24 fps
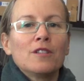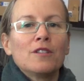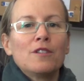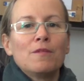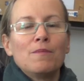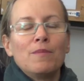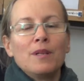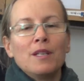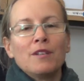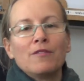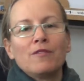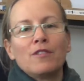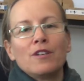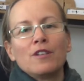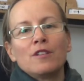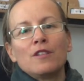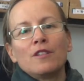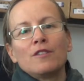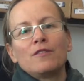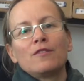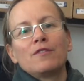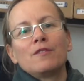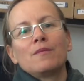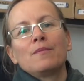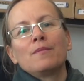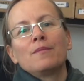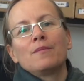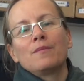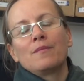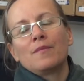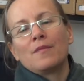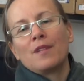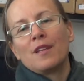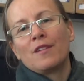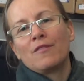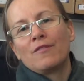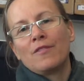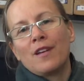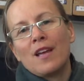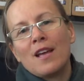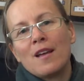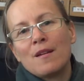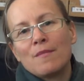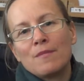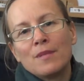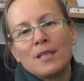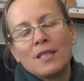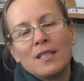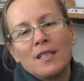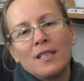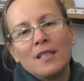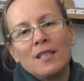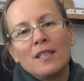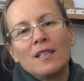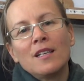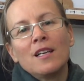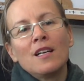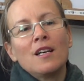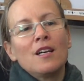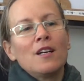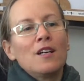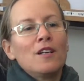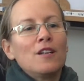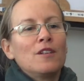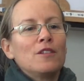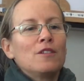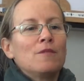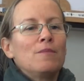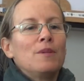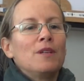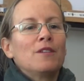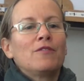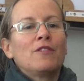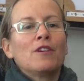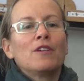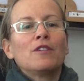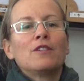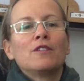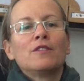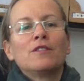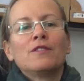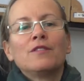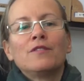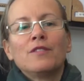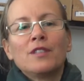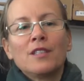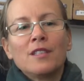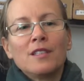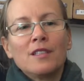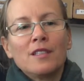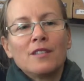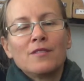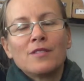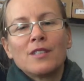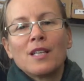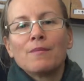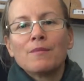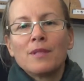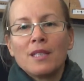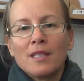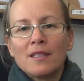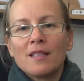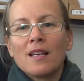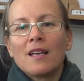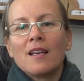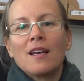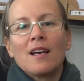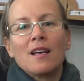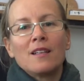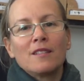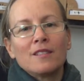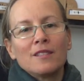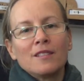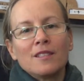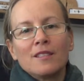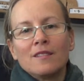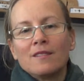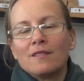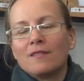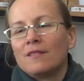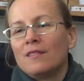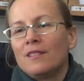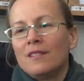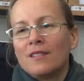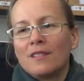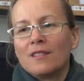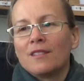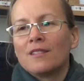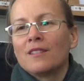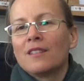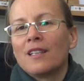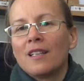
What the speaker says: It could be a photo from their family, it could be a photo of something they had on, you know,